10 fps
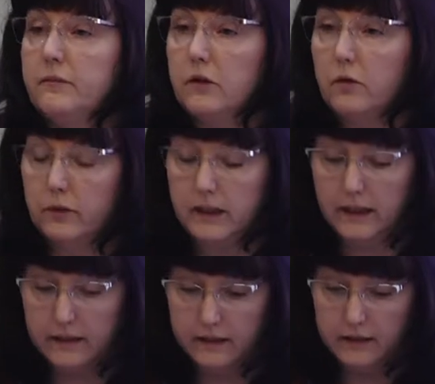So there
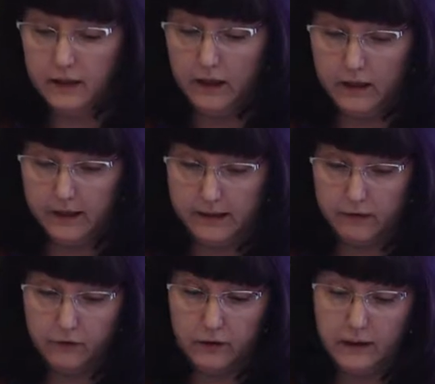are
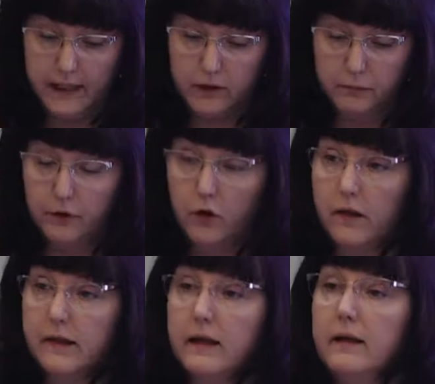several land
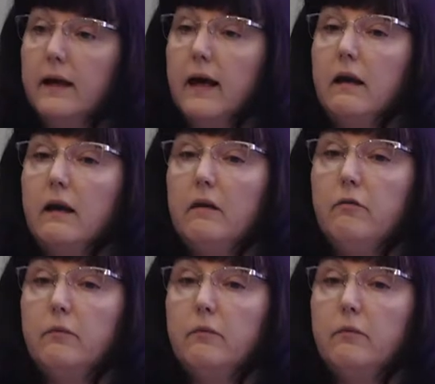plots dedicated